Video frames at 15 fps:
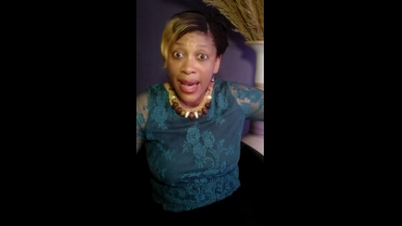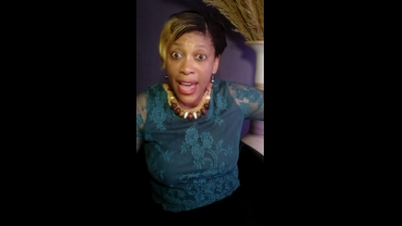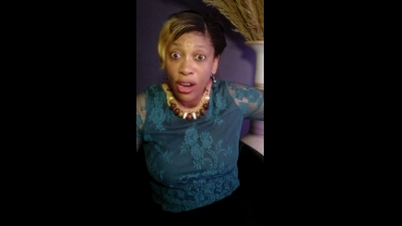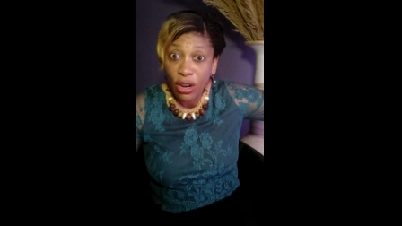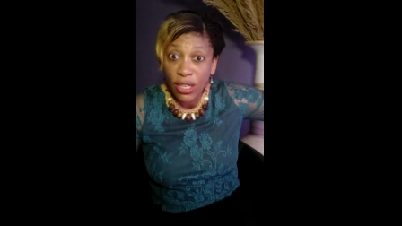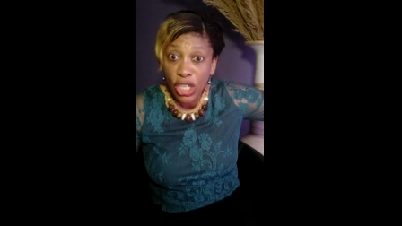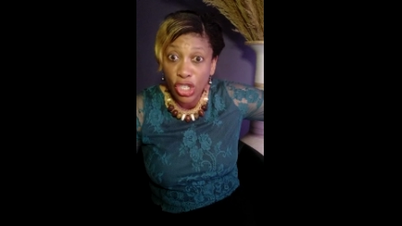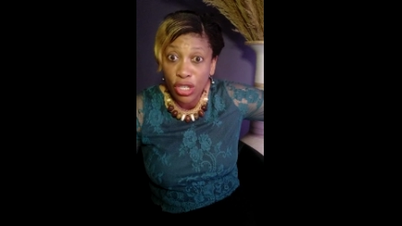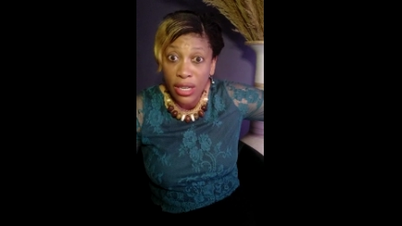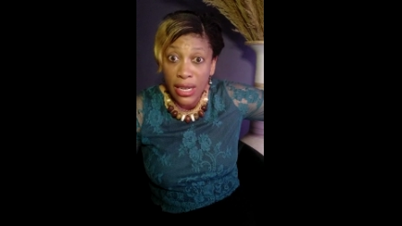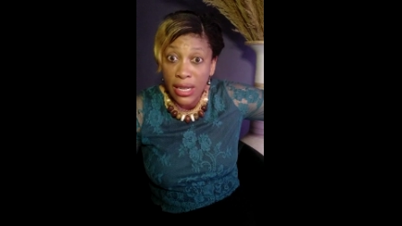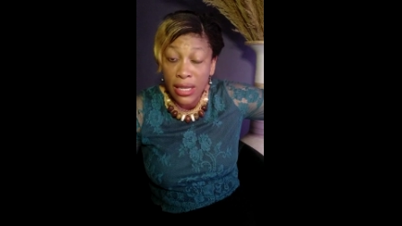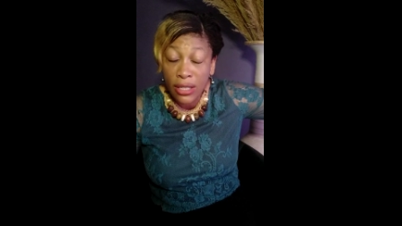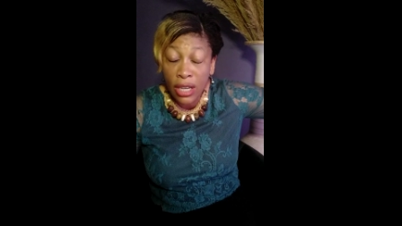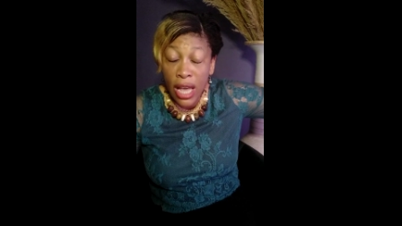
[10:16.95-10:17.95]
air
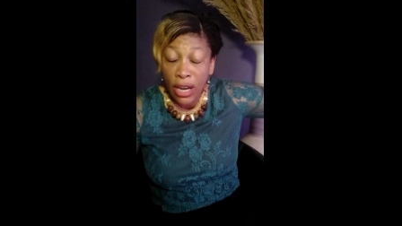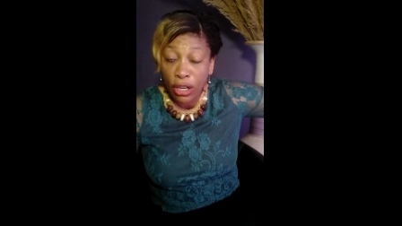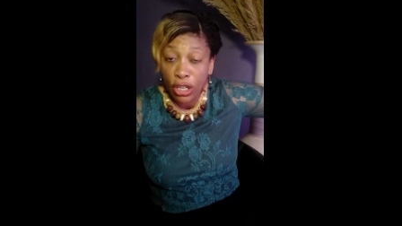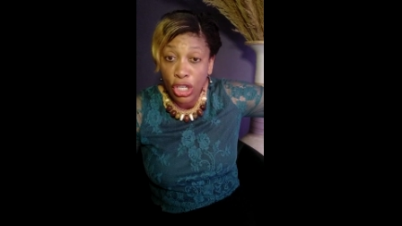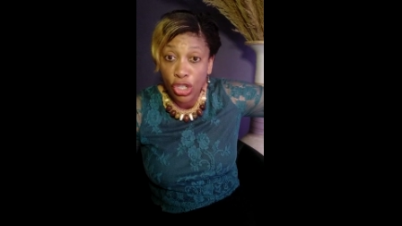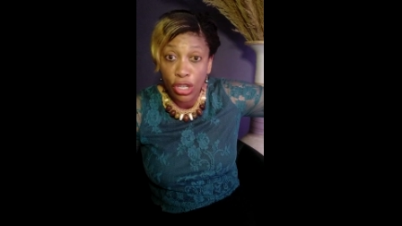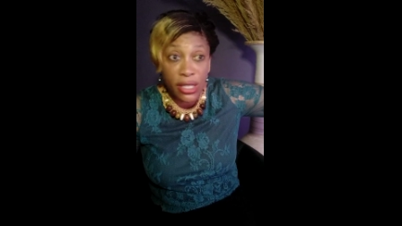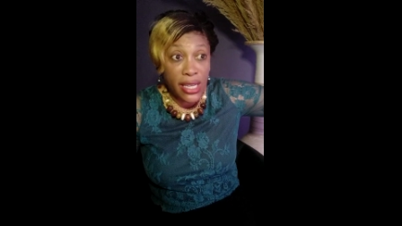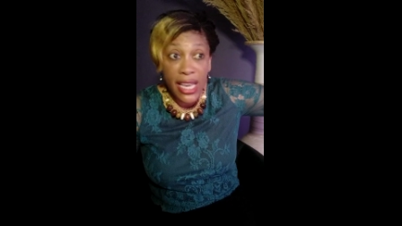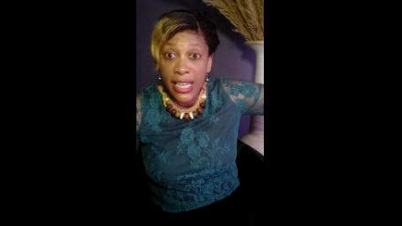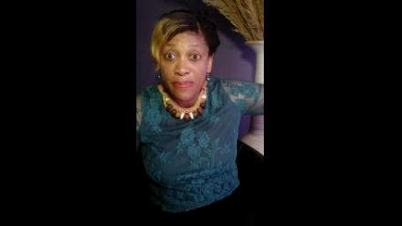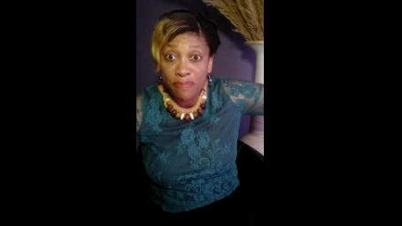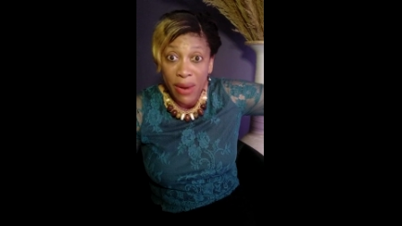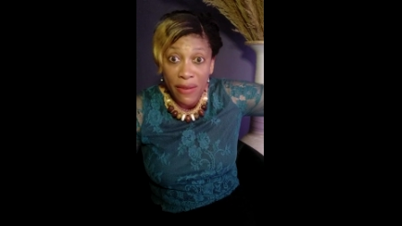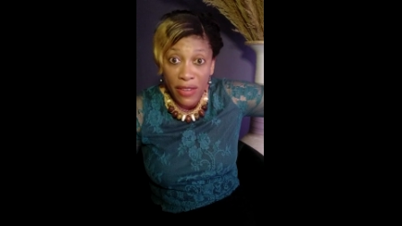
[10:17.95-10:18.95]
conditioned
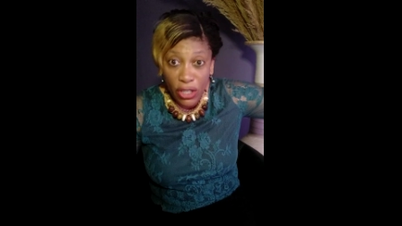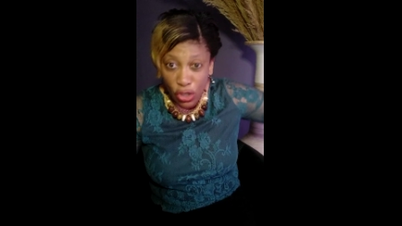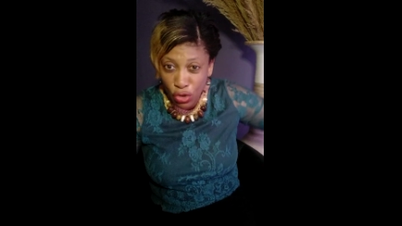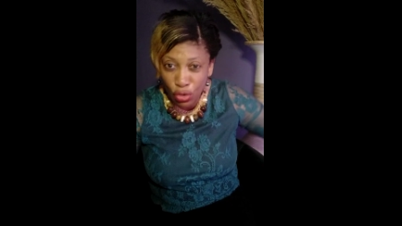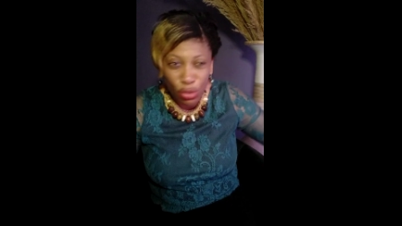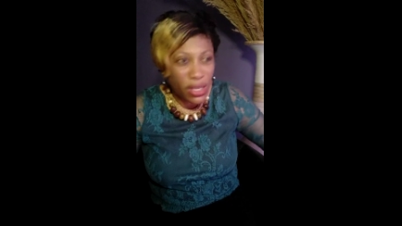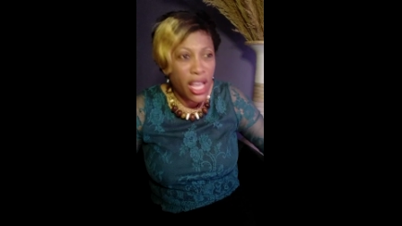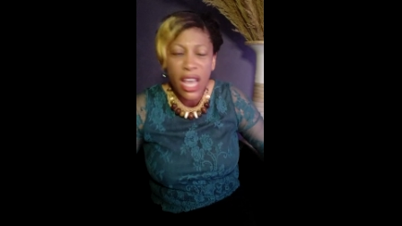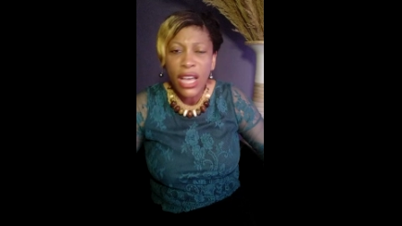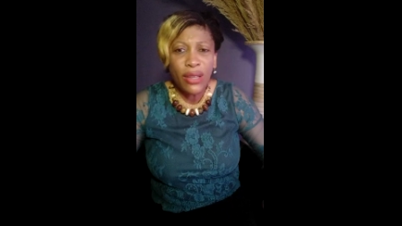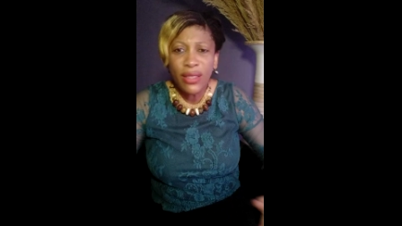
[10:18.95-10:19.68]
in private schools.